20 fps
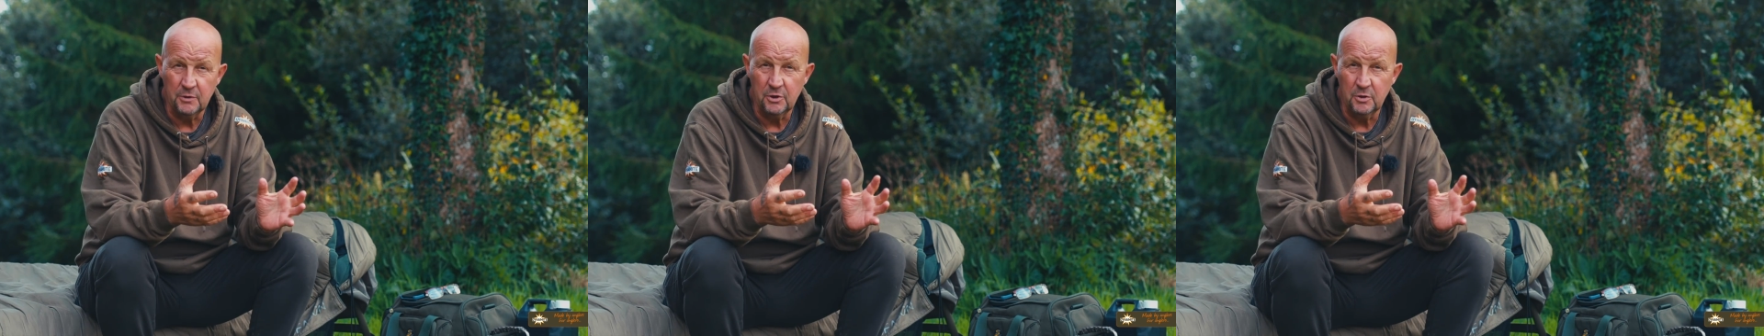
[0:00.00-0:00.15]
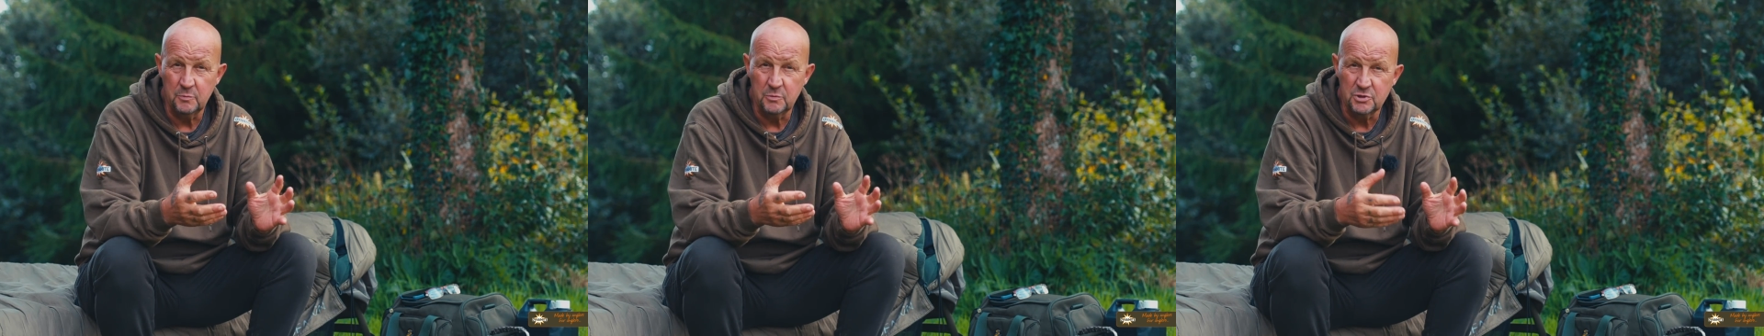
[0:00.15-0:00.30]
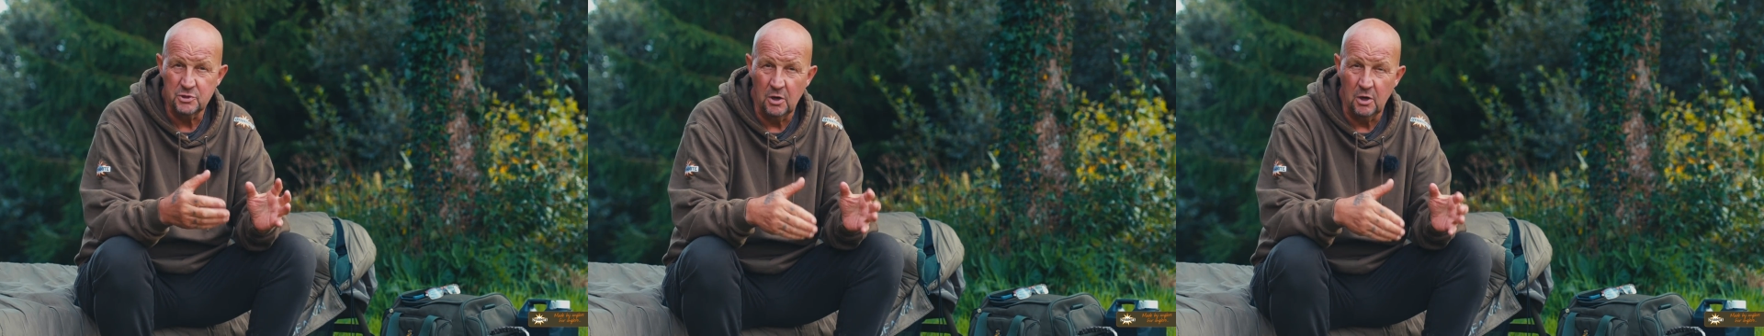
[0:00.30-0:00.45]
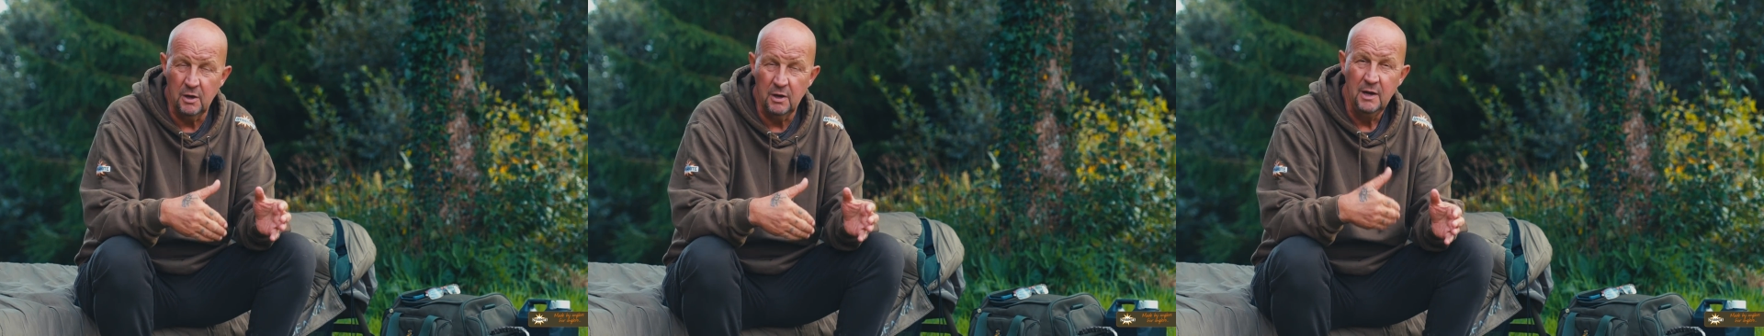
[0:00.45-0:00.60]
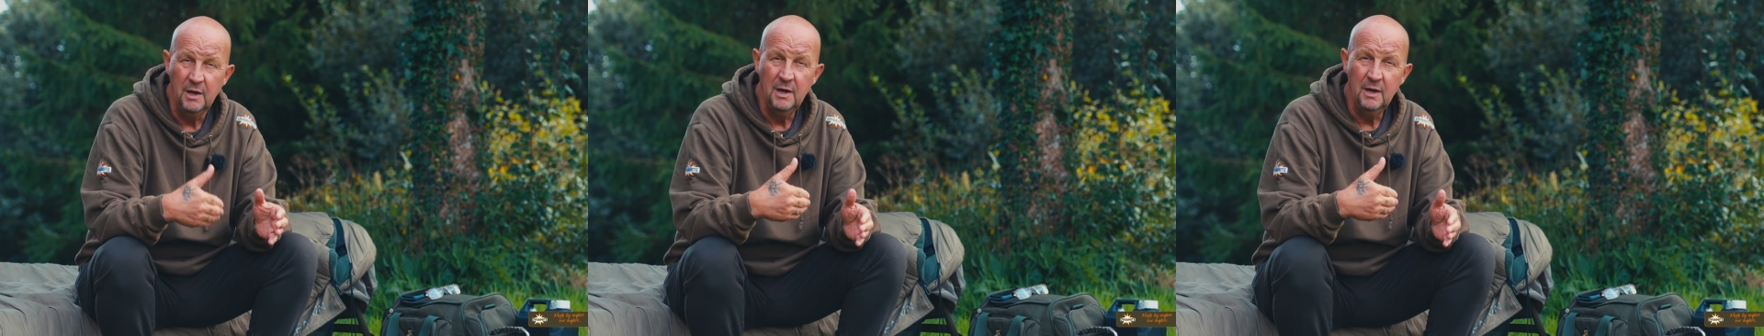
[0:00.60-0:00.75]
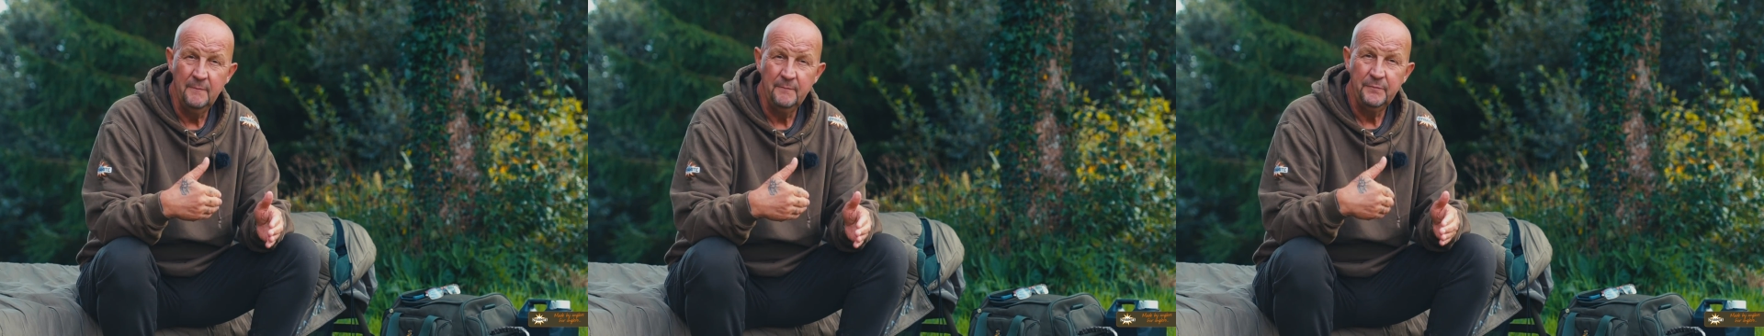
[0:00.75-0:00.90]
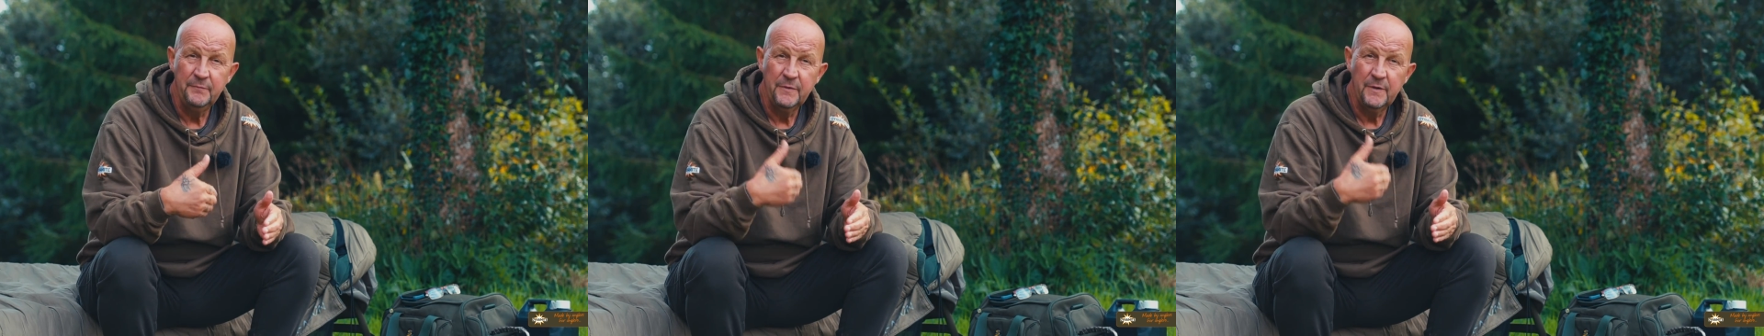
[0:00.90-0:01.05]
that was like,
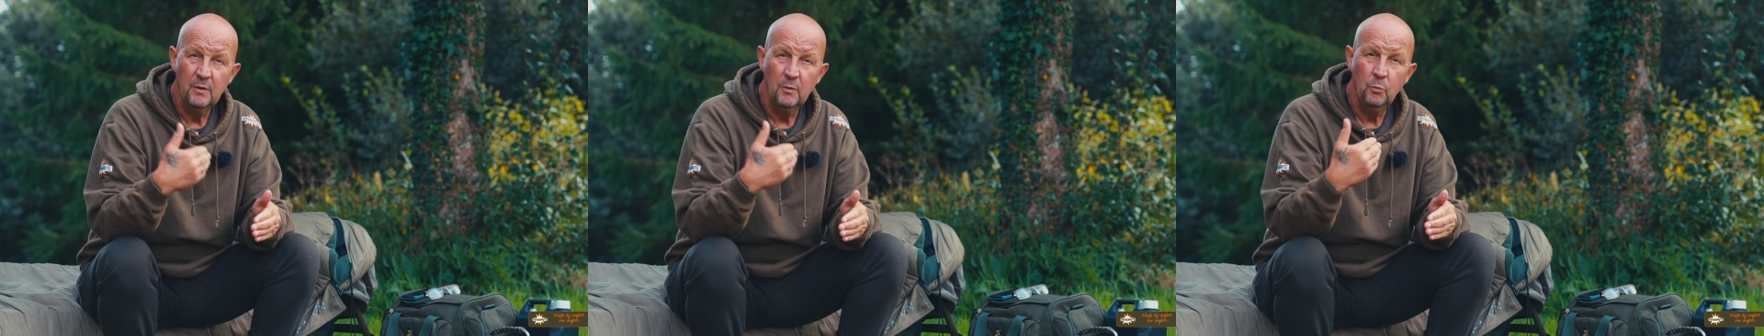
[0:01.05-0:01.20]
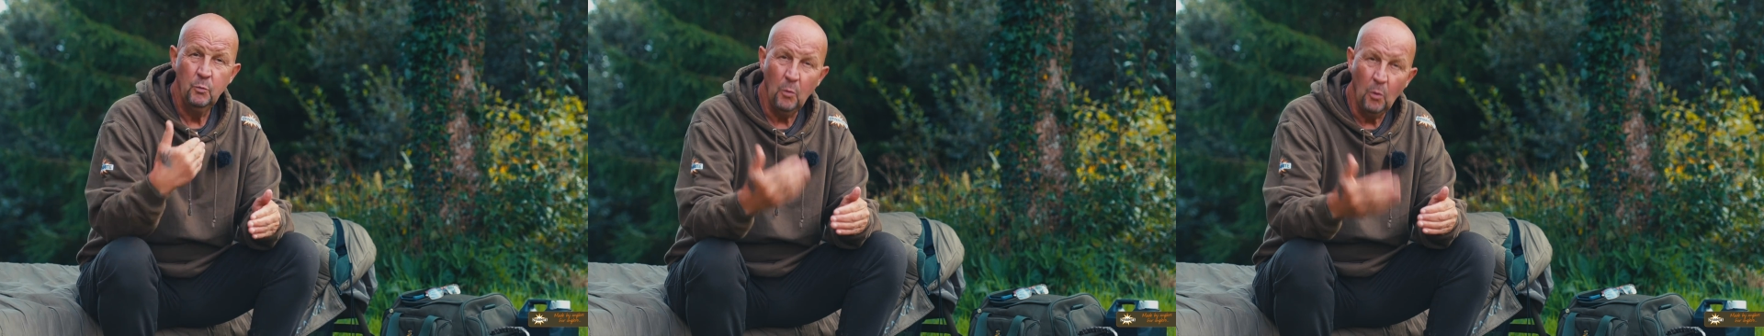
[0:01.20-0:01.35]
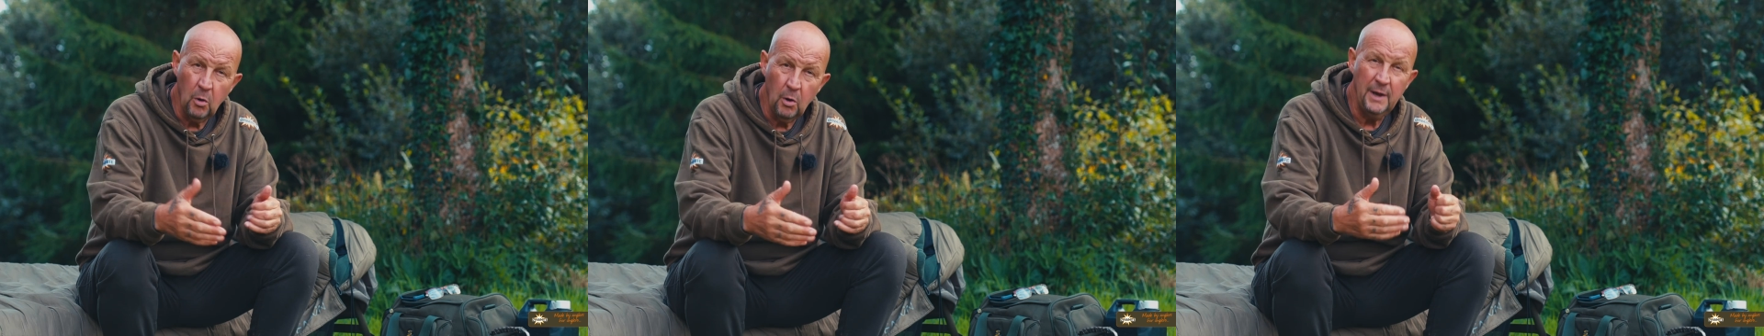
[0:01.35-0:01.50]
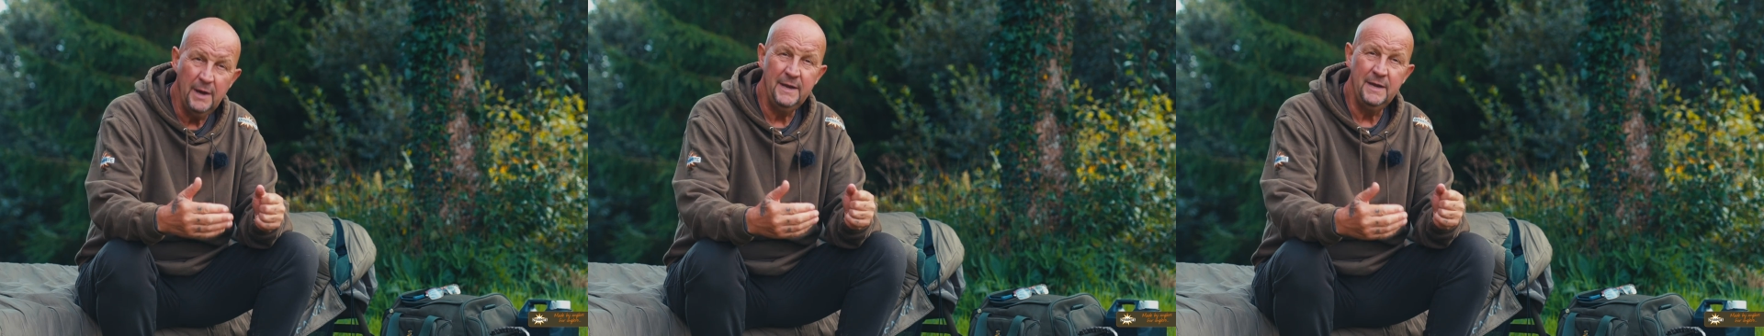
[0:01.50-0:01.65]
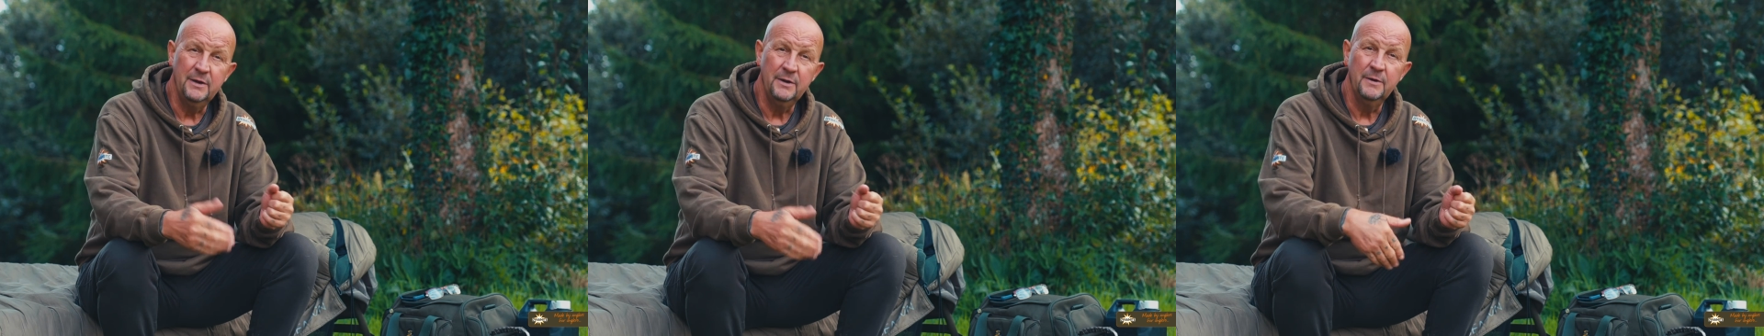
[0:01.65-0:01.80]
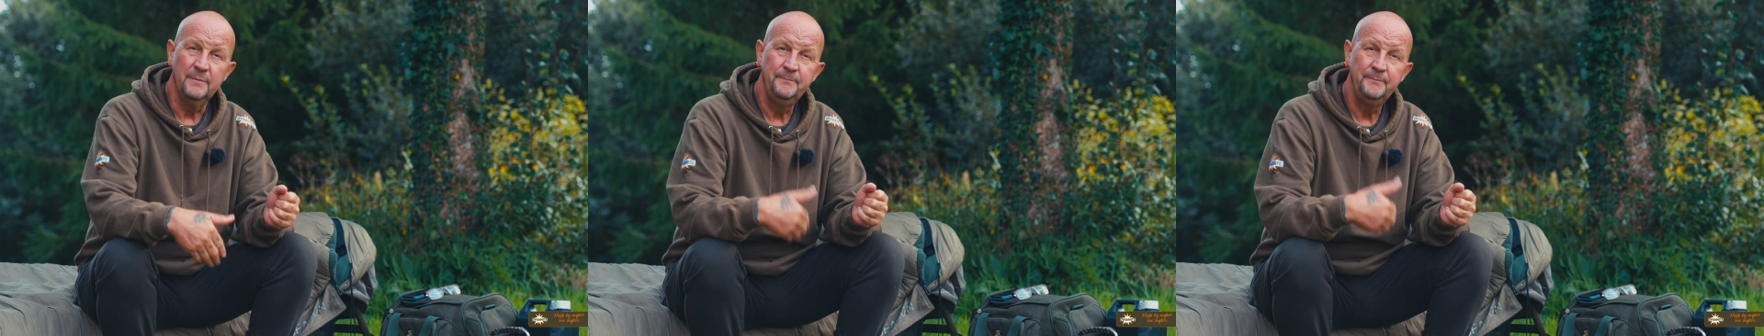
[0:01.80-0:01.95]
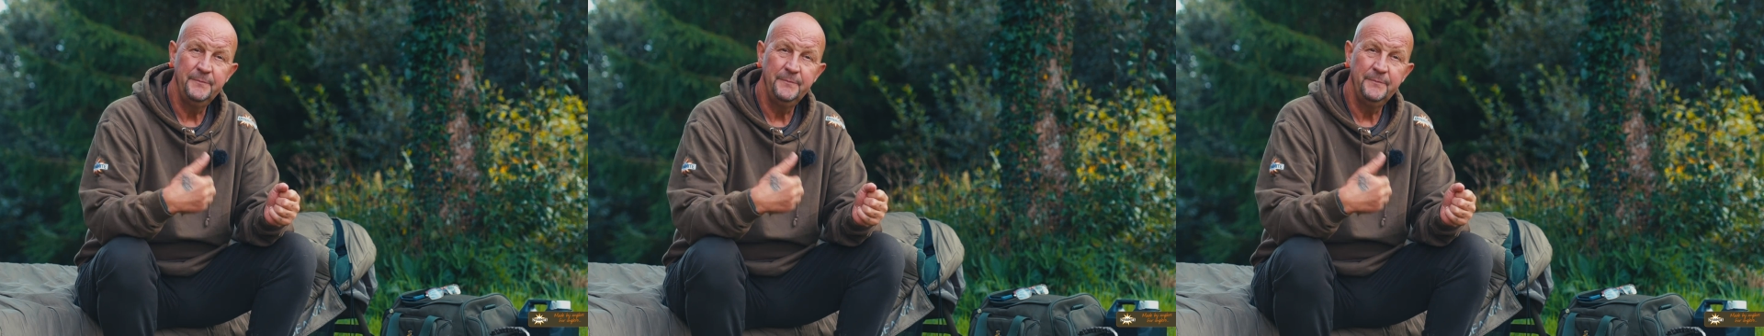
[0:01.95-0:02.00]
well, Ian,